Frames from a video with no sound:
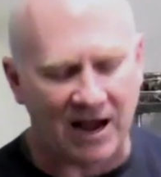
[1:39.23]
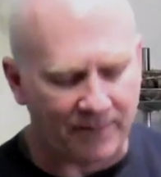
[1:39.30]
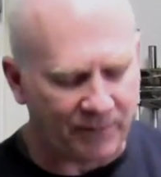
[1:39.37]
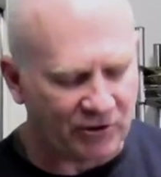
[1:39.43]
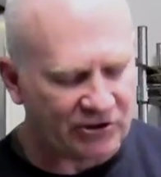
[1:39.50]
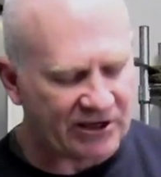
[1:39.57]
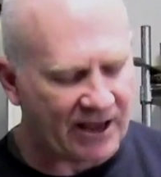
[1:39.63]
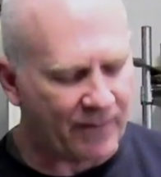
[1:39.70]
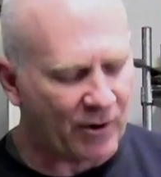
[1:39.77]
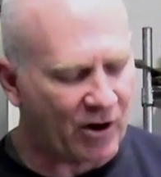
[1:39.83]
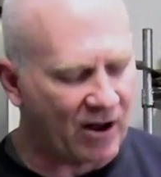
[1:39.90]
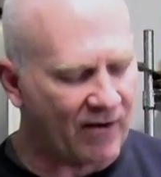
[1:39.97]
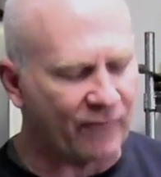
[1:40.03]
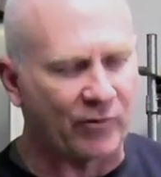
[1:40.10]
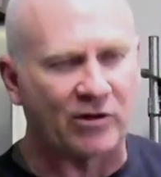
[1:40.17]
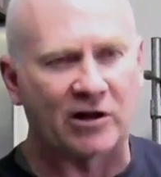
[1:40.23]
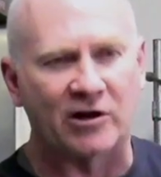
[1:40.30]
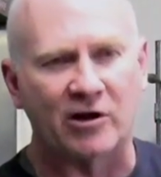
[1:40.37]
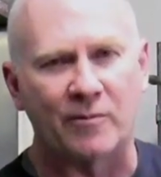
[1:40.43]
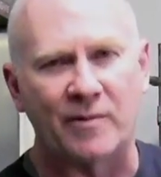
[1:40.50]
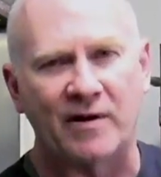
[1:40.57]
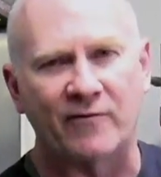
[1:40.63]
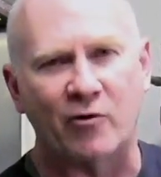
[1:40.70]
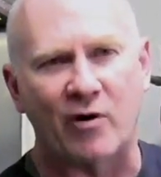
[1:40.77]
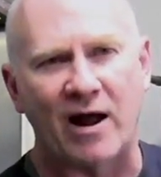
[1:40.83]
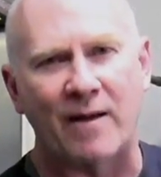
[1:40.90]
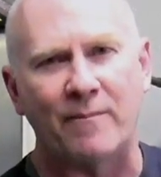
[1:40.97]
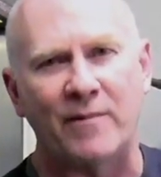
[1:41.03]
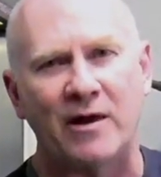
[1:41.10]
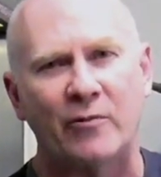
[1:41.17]
top your salmon off with a little bit of
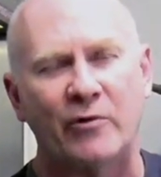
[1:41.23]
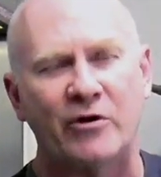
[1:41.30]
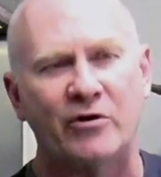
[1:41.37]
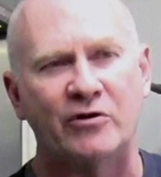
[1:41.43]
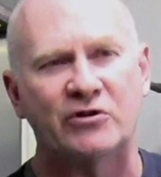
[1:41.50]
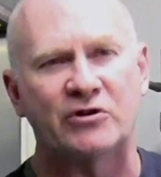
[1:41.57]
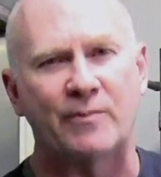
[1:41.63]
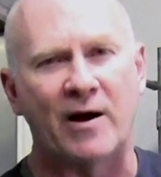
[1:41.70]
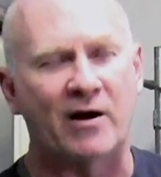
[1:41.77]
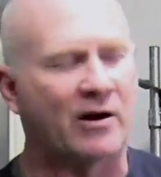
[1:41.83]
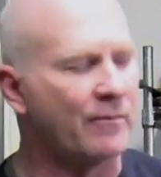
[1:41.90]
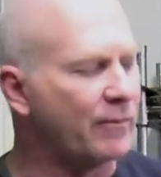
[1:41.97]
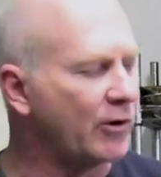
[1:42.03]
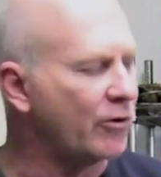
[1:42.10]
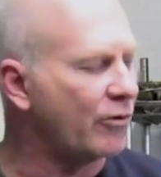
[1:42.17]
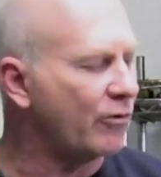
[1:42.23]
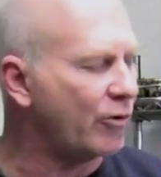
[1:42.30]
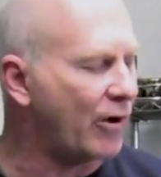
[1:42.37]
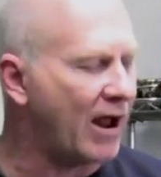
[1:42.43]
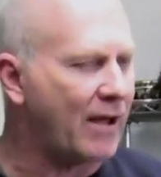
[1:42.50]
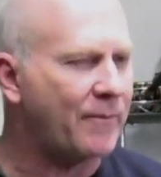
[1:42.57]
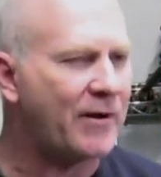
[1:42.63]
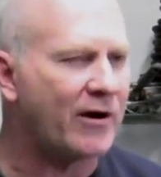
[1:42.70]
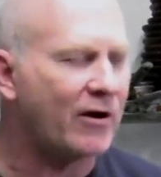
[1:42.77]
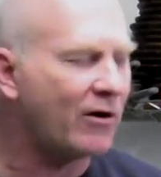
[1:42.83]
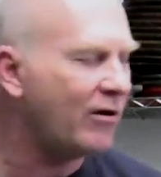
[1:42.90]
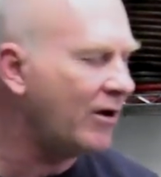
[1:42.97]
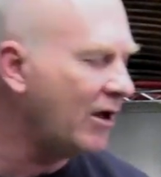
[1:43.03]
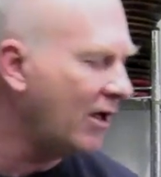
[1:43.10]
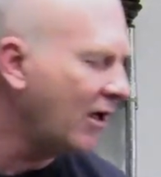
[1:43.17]
crab meat. We use some Maryland blue crab
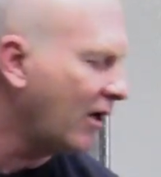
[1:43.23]
here.